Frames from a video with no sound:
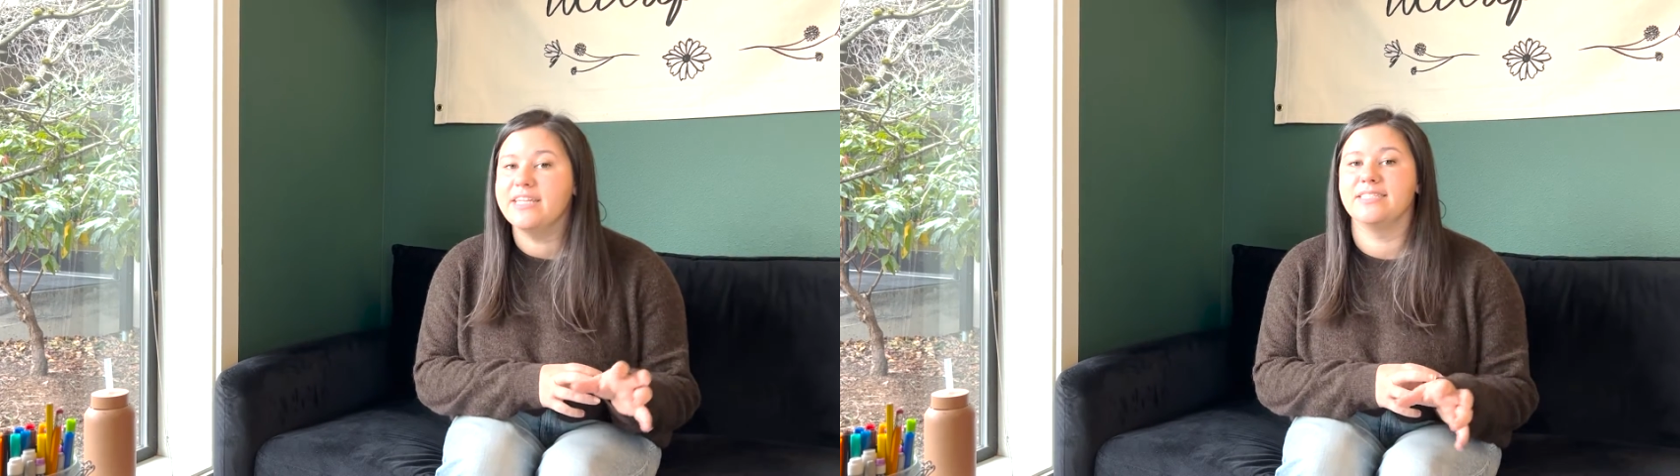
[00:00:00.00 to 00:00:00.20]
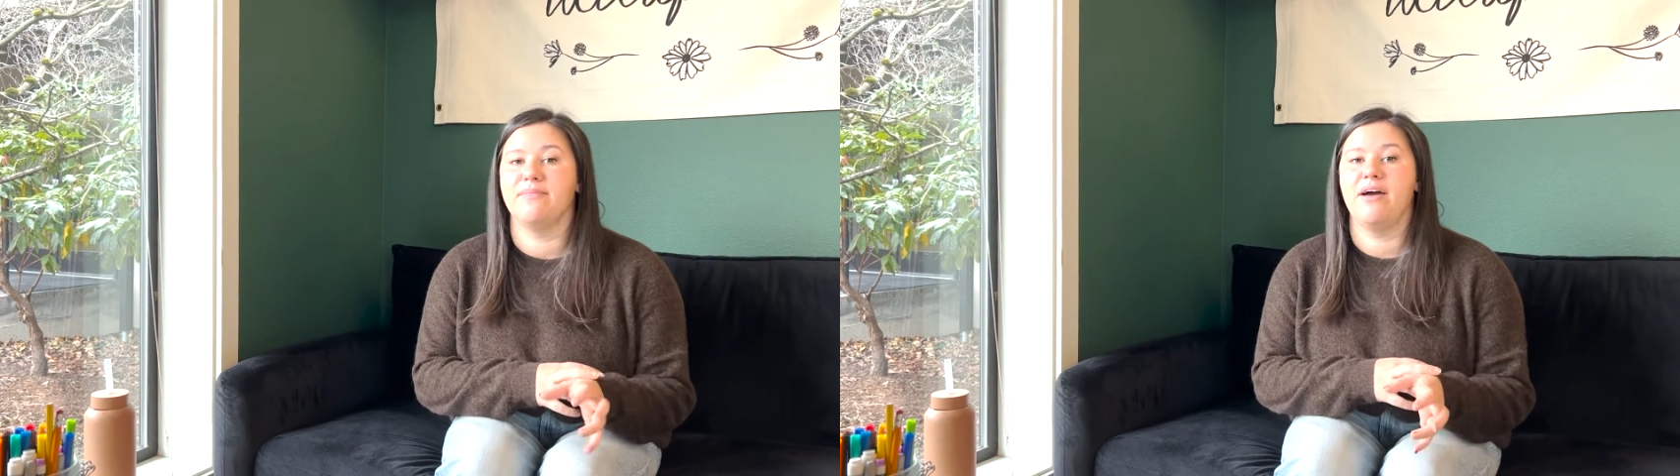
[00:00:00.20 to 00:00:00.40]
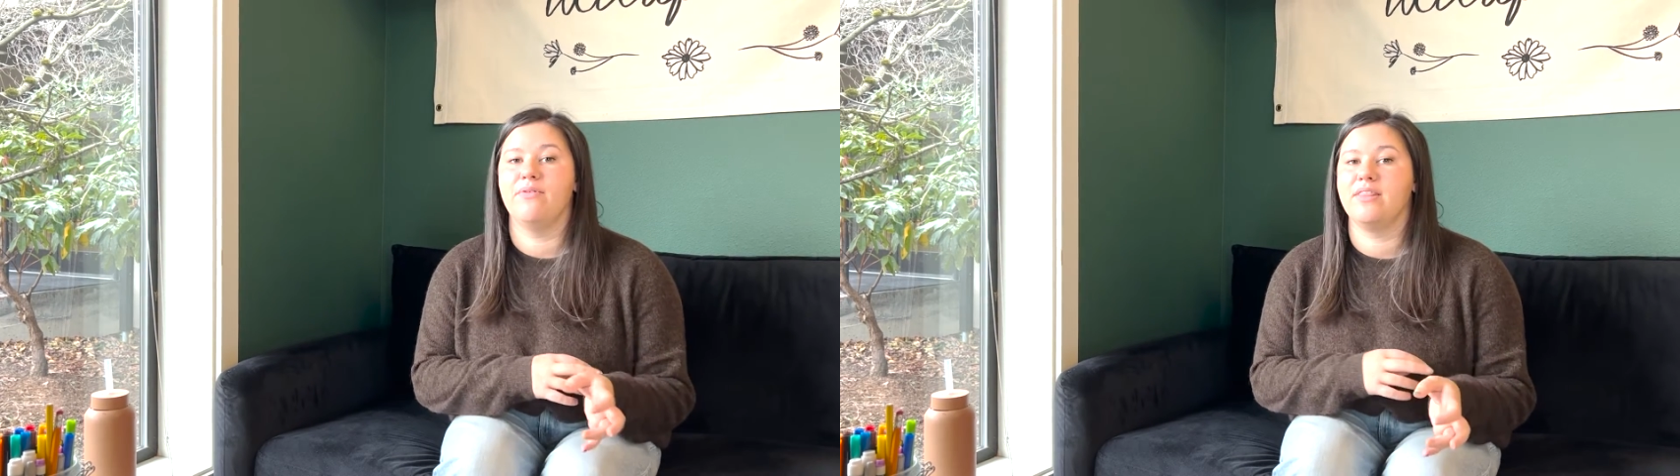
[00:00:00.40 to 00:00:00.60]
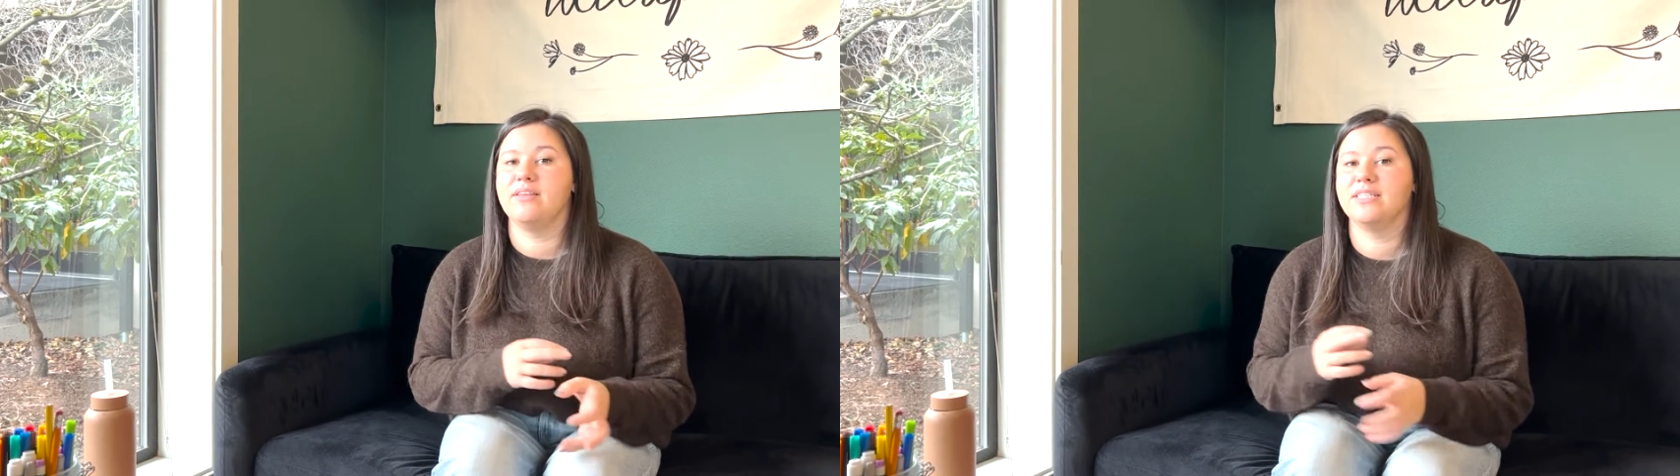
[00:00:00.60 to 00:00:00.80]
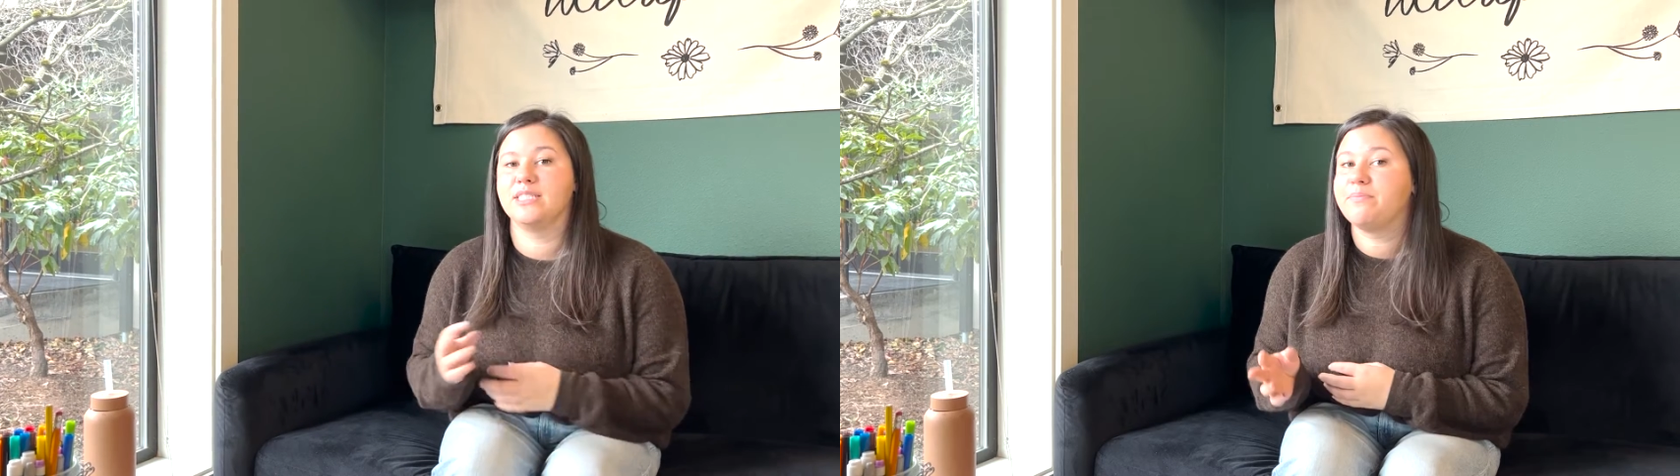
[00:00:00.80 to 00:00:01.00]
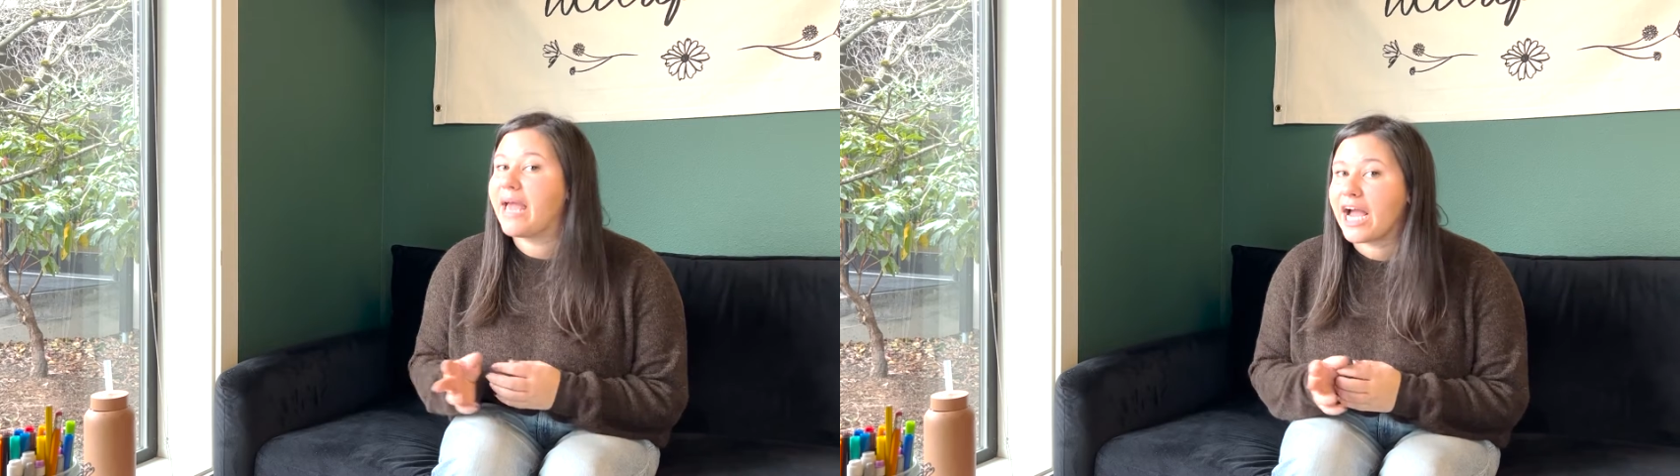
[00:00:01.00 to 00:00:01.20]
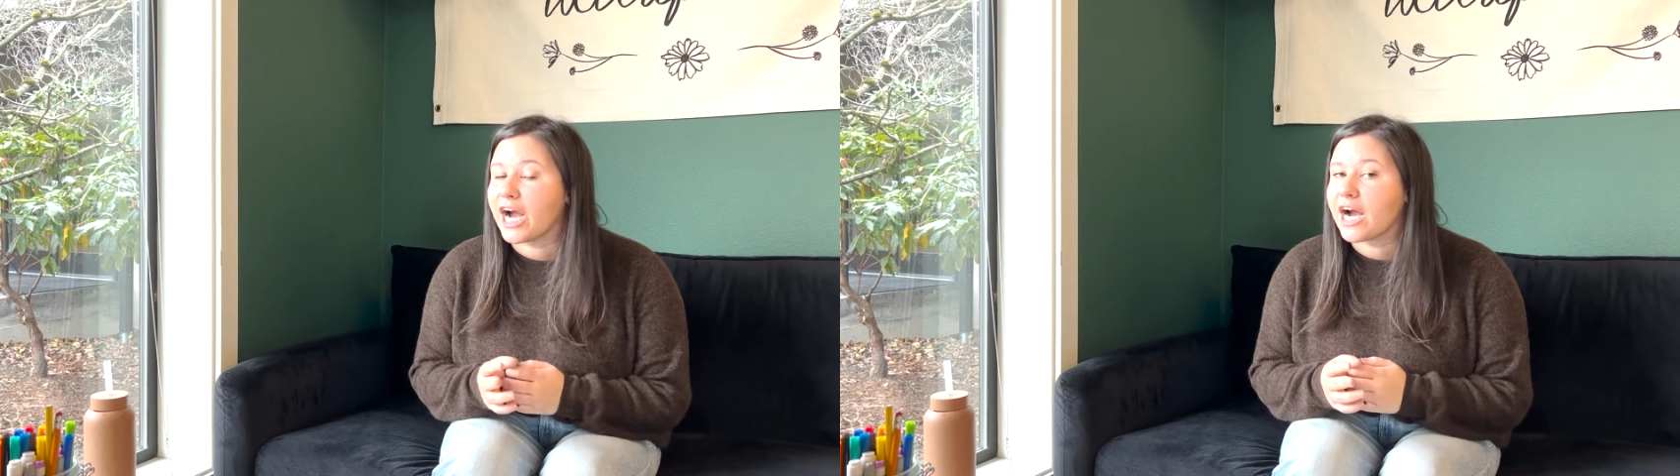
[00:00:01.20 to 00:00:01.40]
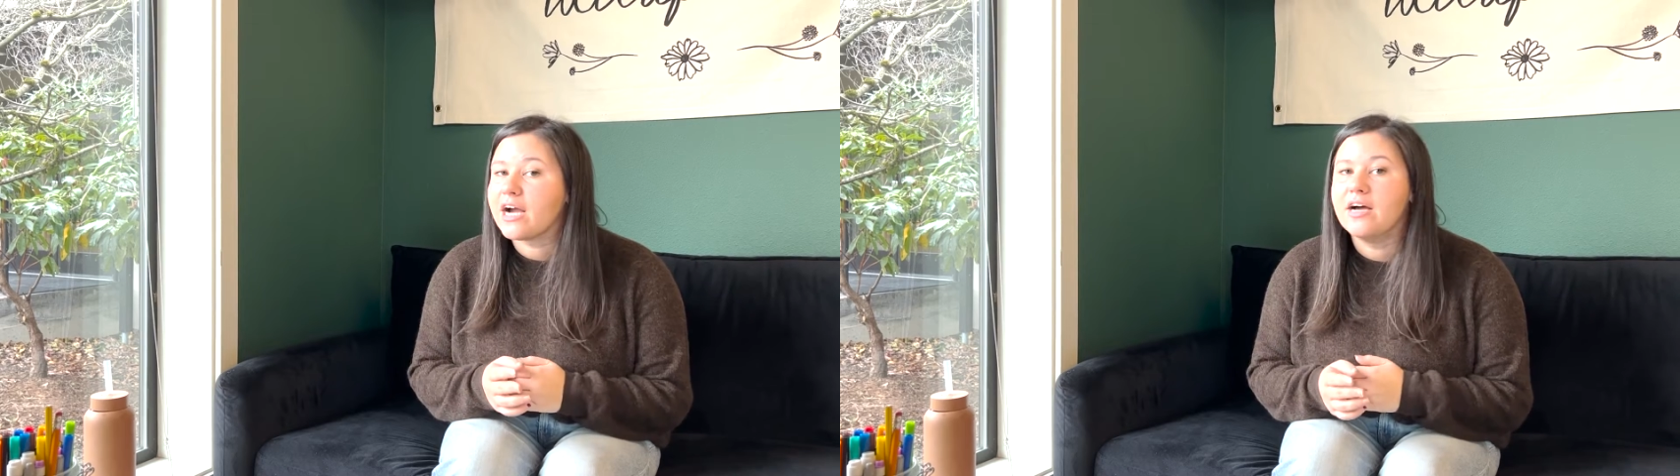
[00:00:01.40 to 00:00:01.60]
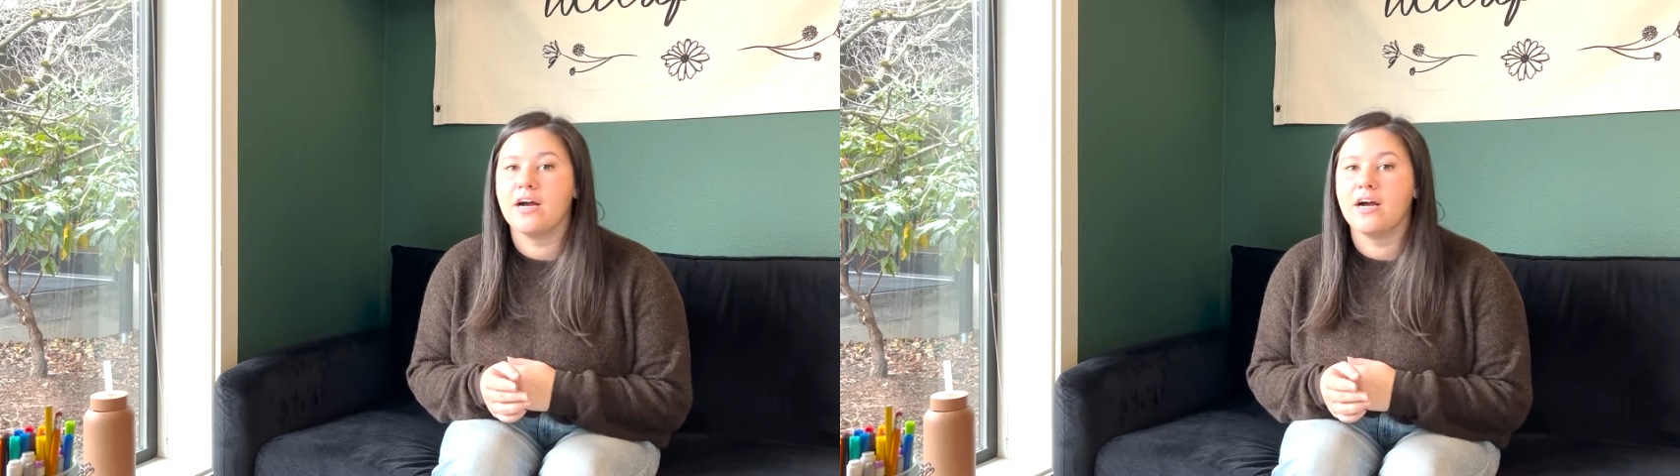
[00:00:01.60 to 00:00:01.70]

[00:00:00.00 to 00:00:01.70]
is met with despair,